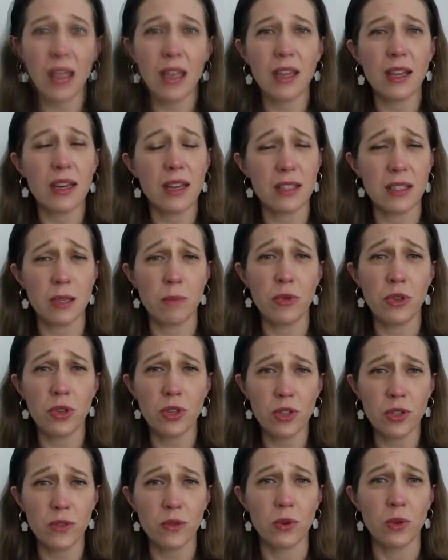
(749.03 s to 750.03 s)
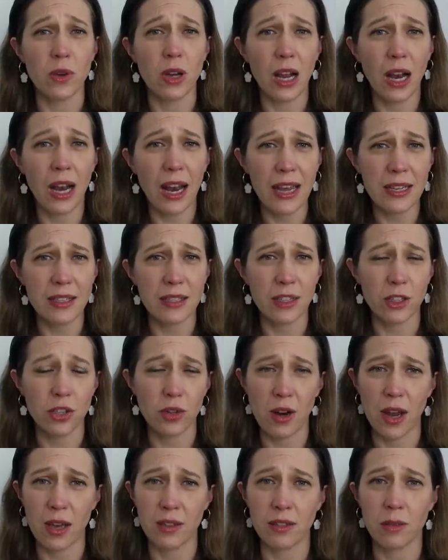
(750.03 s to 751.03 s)
It is a beautiful classic
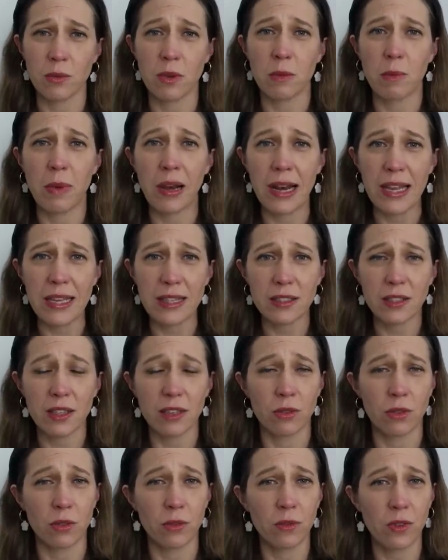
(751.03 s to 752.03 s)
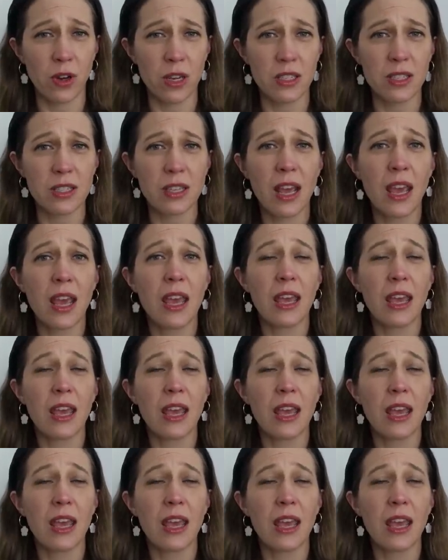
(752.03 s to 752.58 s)
trouser with pleats on the front.